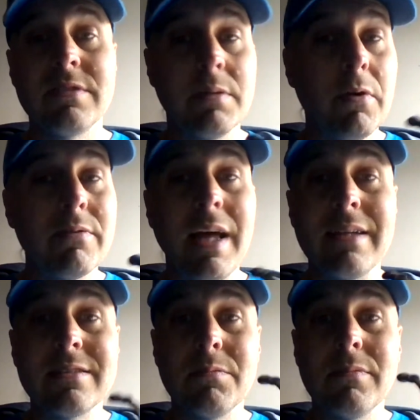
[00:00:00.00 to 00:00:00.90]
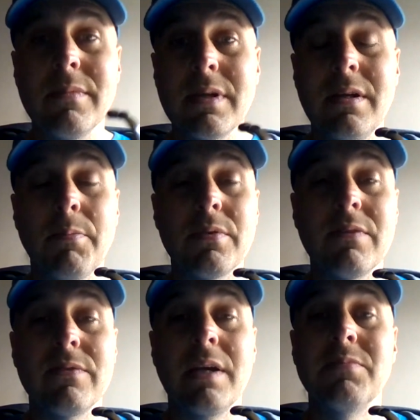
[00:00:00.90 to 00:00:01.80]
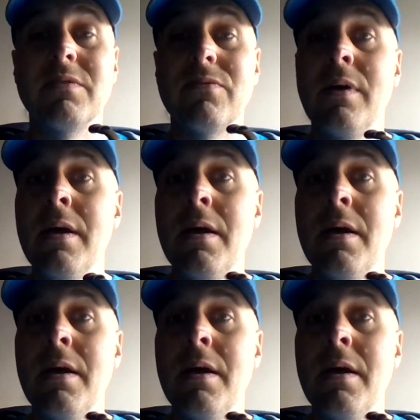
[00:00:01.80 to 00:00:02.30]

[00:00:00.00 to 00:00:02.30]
Send them home with that, and a couple of different types of